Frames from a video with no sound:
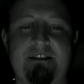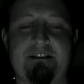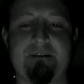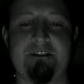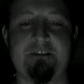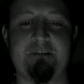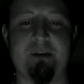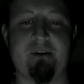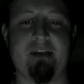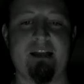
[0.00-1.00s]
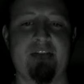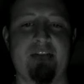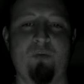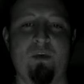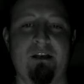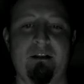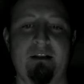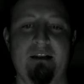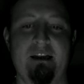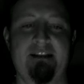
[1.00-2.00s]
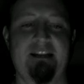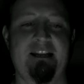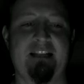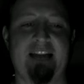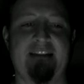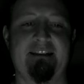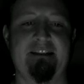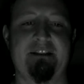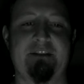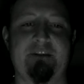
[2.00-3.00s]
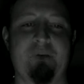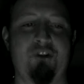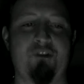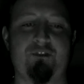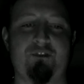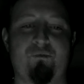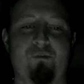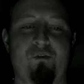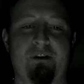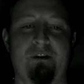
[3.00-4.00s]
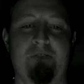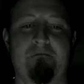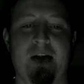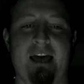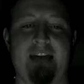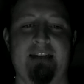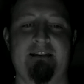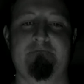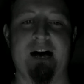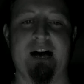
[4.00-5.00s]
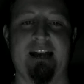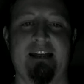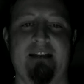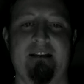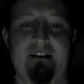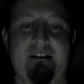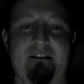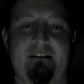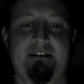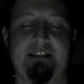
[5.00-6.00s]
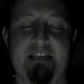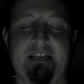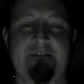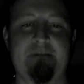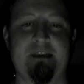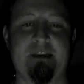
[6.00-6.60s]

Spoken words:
of spirit and will, neglected in the tumultuous ruin of mind and body, deceives me.